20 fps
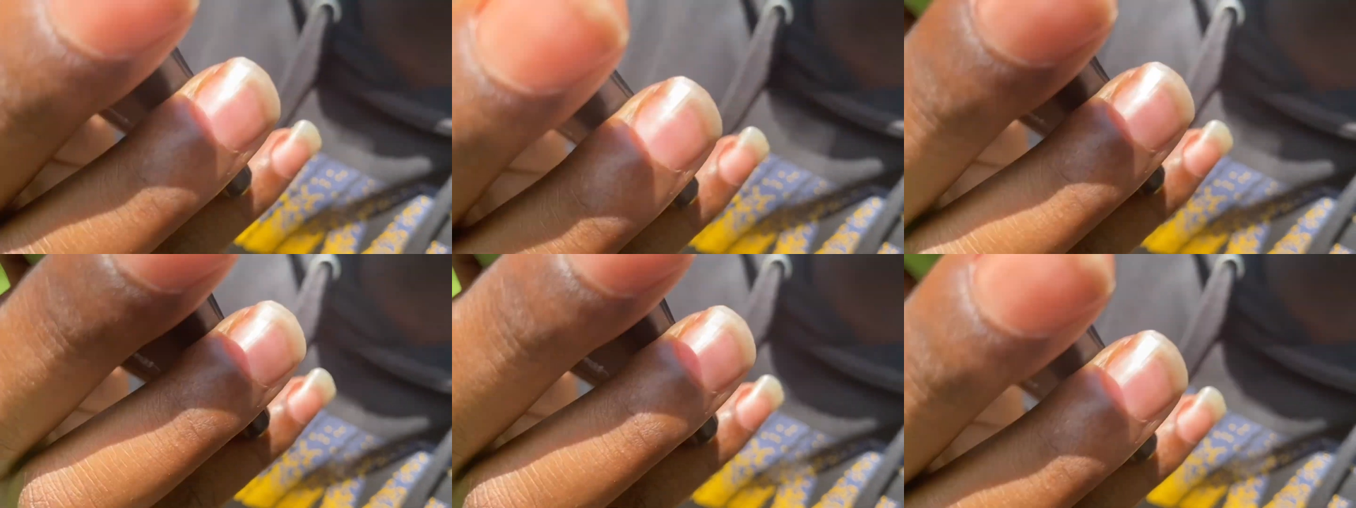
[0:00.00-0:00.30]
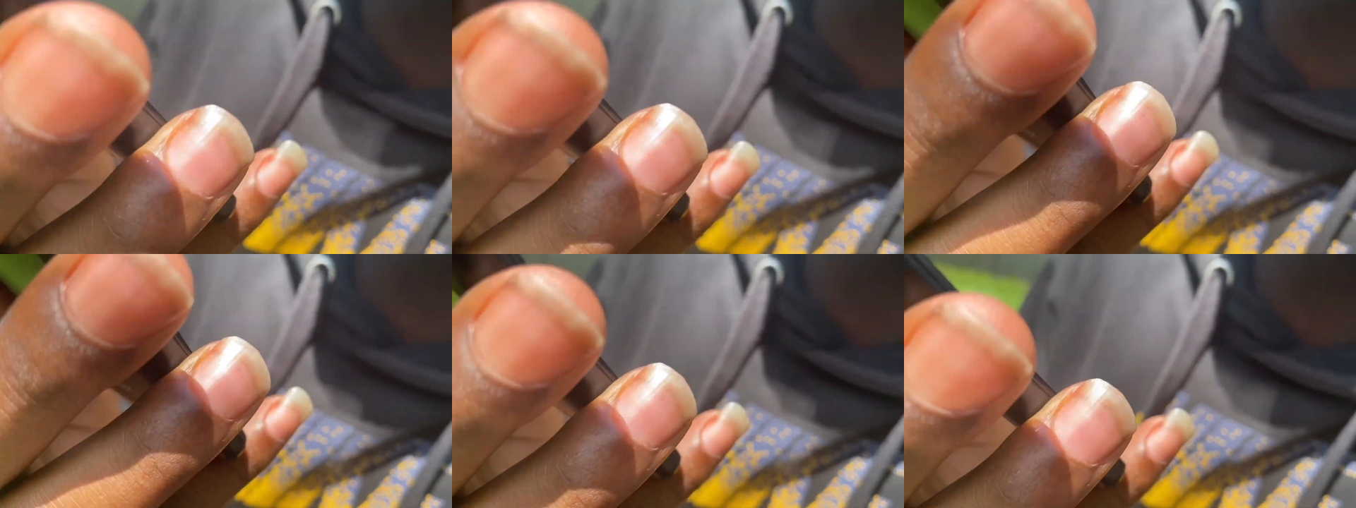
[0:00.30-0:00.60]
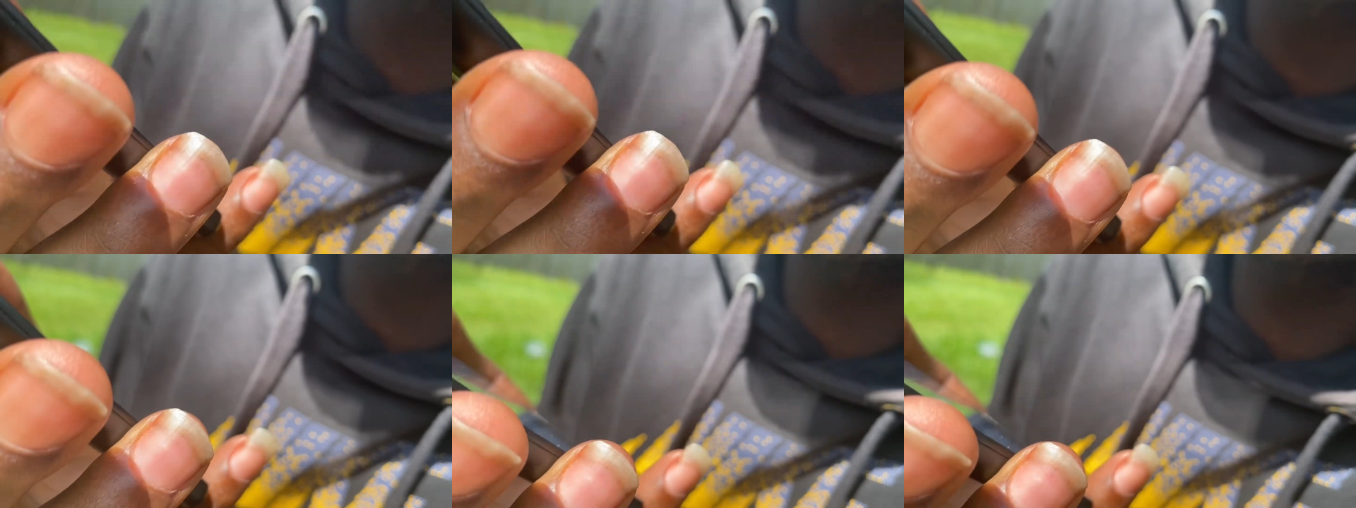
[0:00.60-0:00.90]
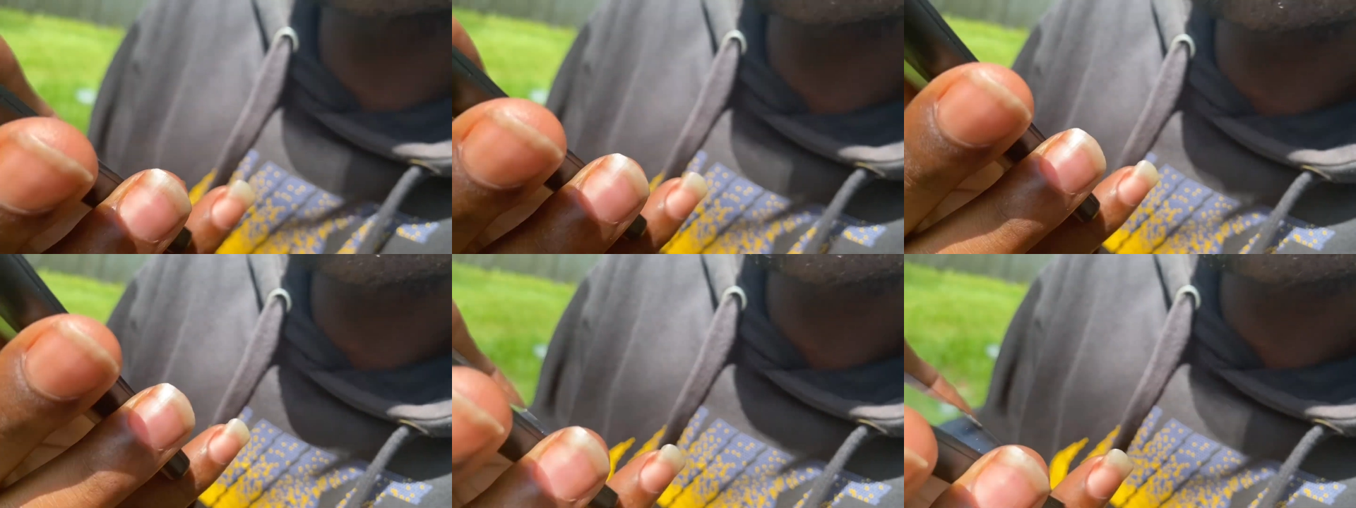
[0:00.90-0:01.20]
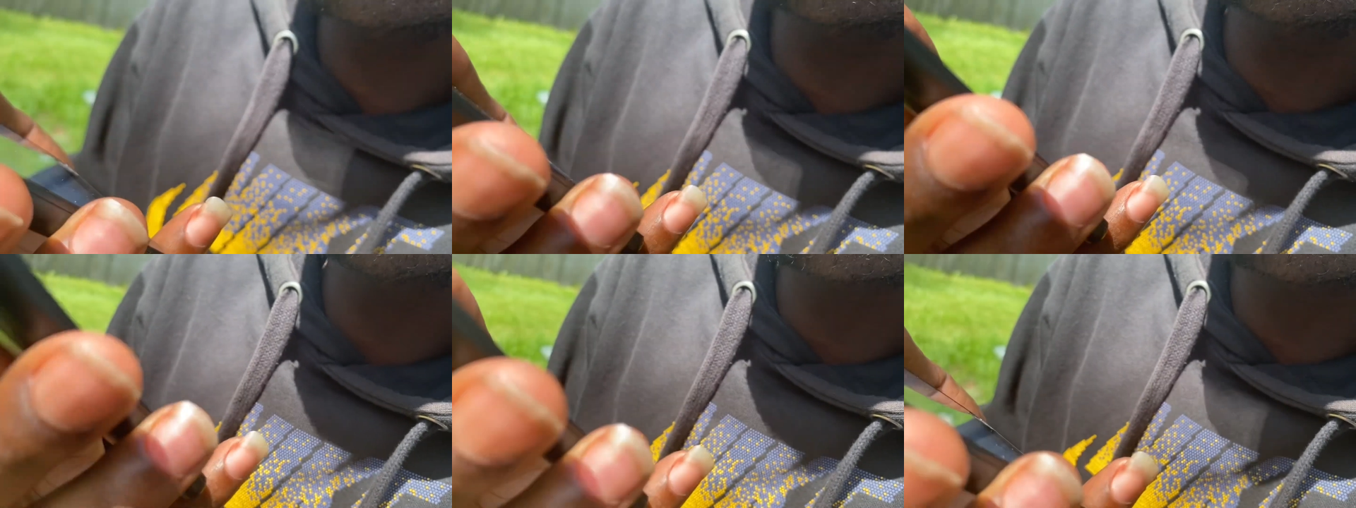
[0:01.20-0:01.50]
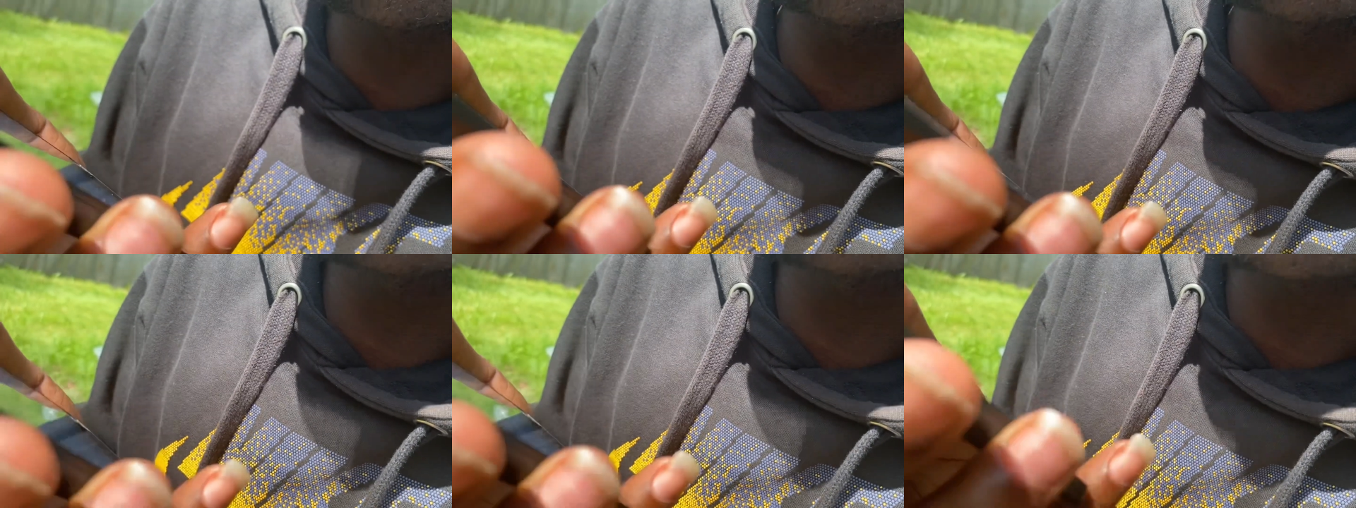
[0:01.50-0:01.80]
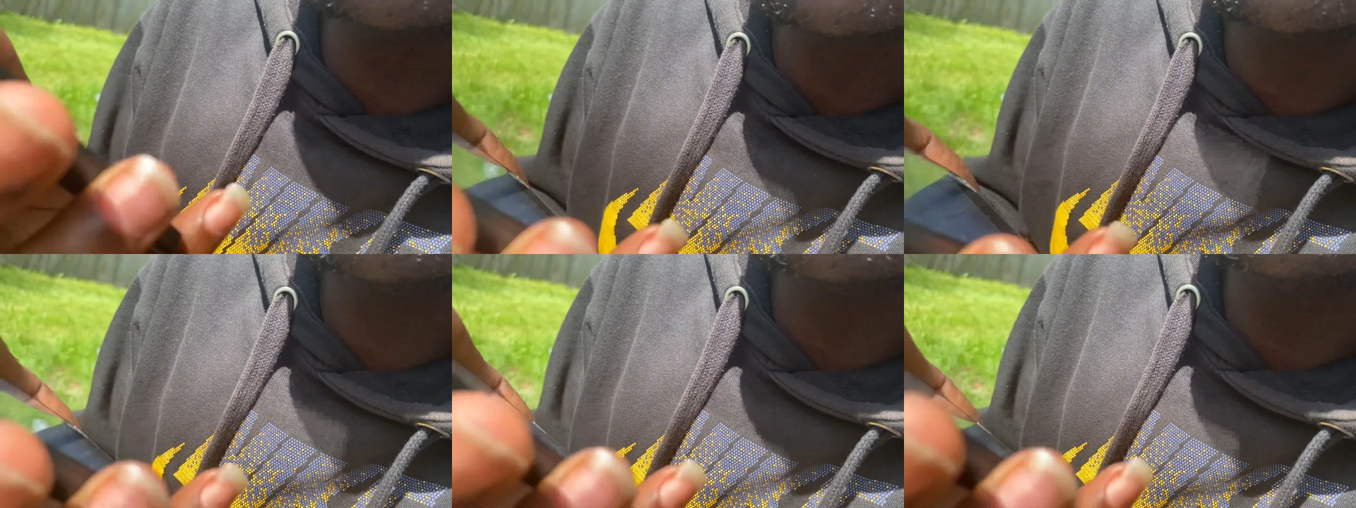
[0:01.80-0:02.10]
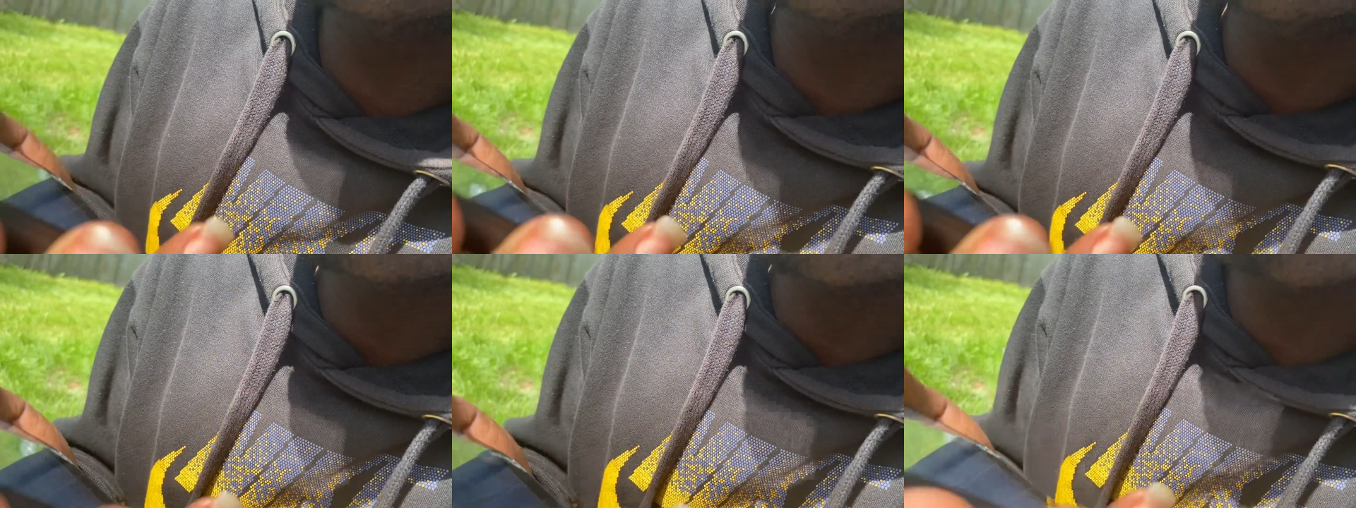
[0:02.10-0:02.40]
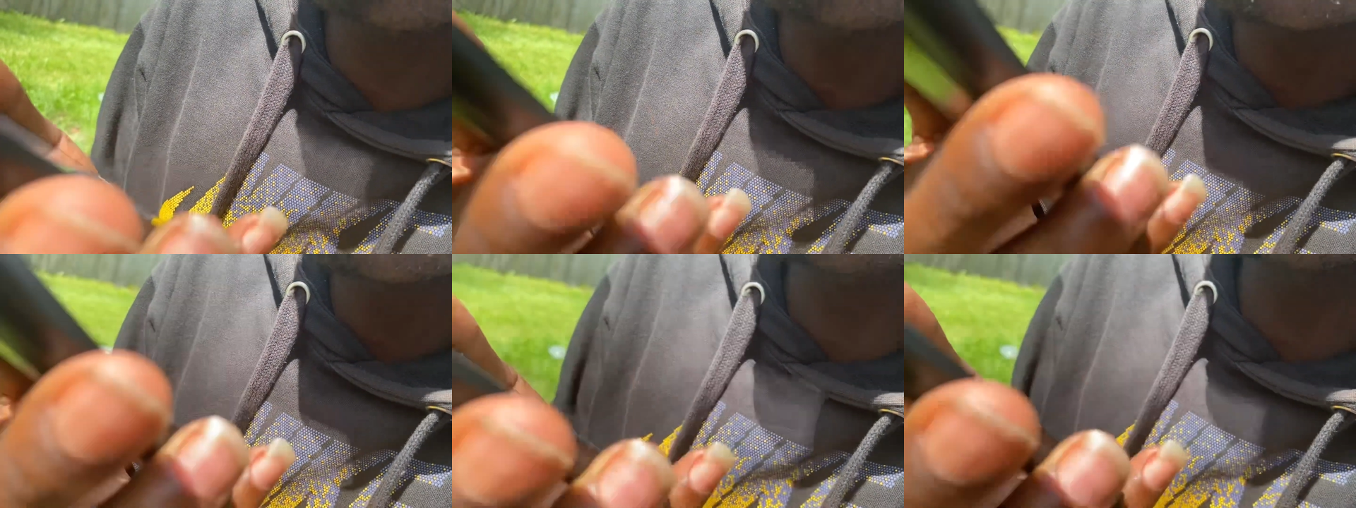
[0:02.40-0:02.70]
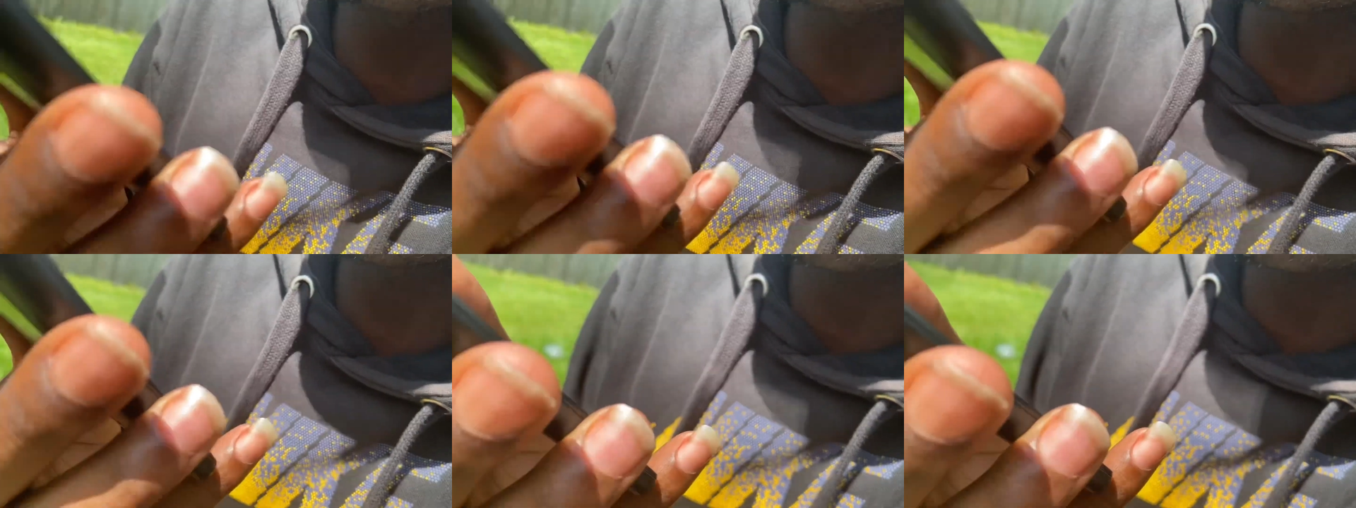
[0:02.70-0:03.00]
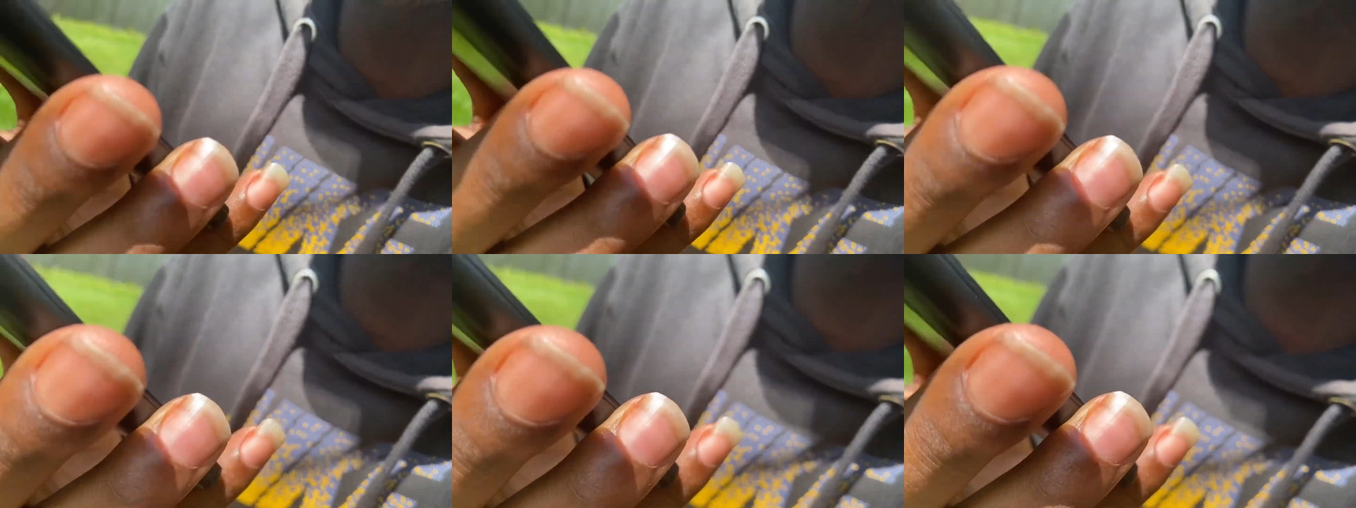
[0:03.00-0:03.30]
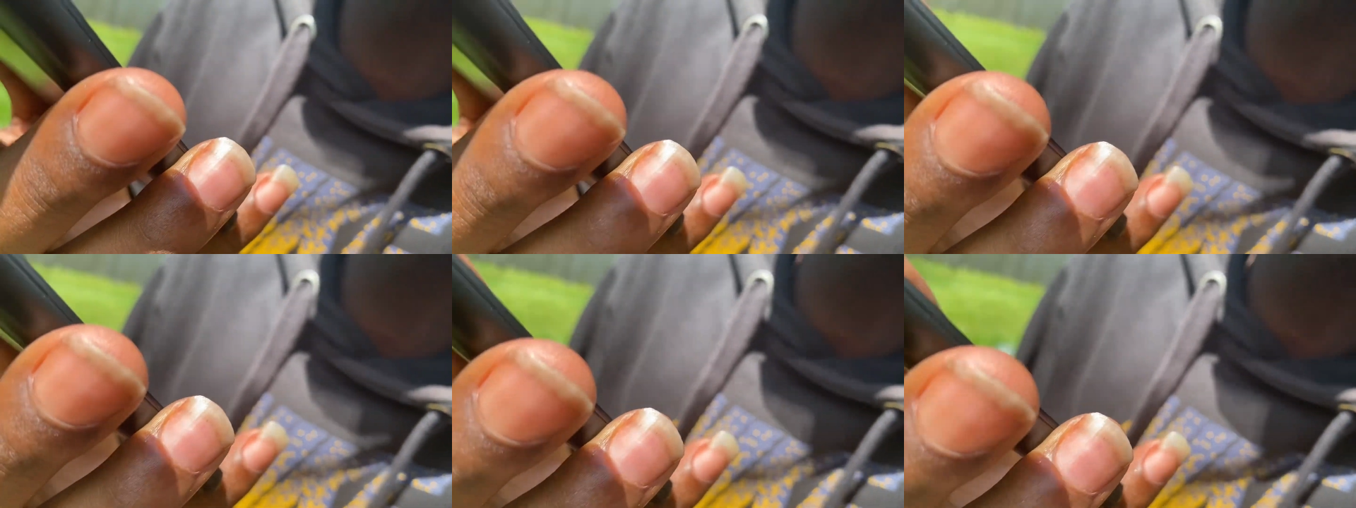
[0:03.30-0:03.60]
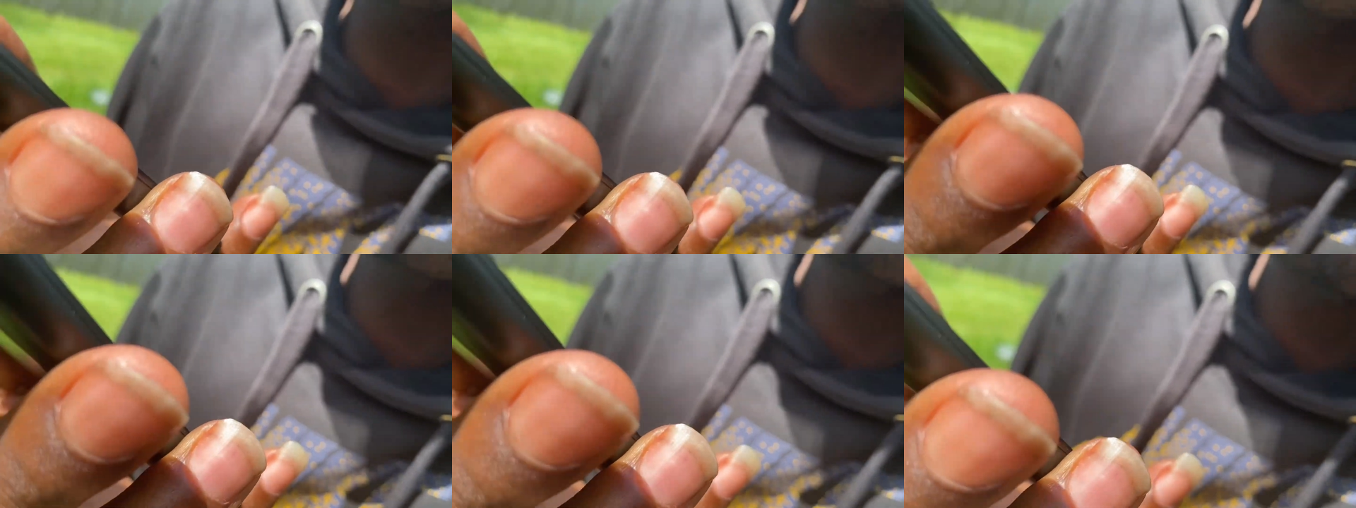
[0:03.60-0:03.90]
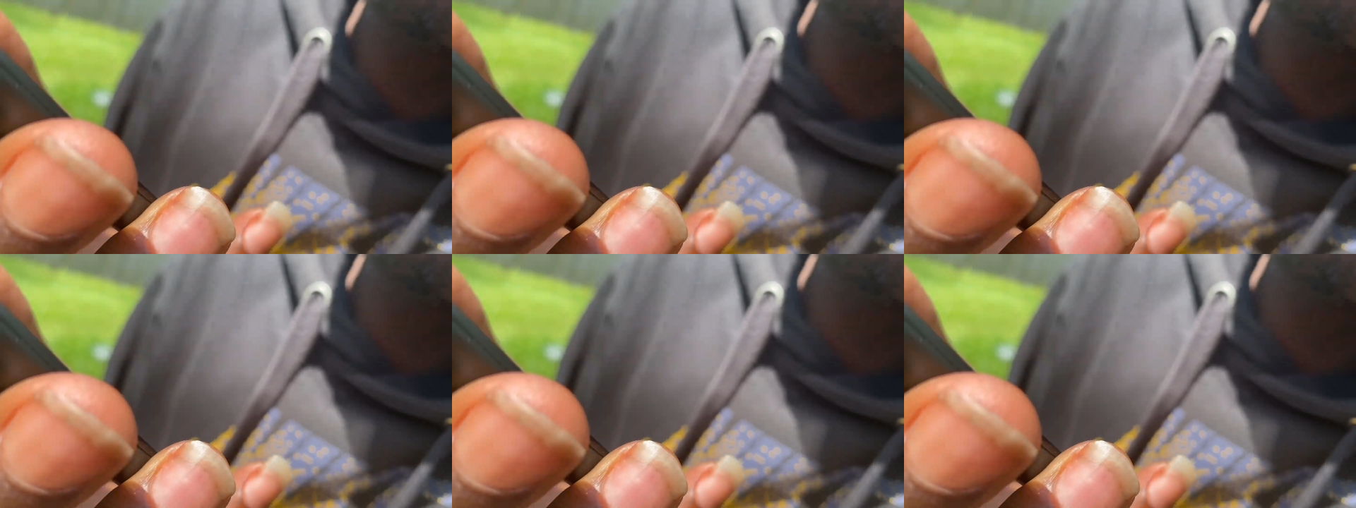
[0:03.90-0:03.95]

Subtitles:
Nobody's mouth can be seen.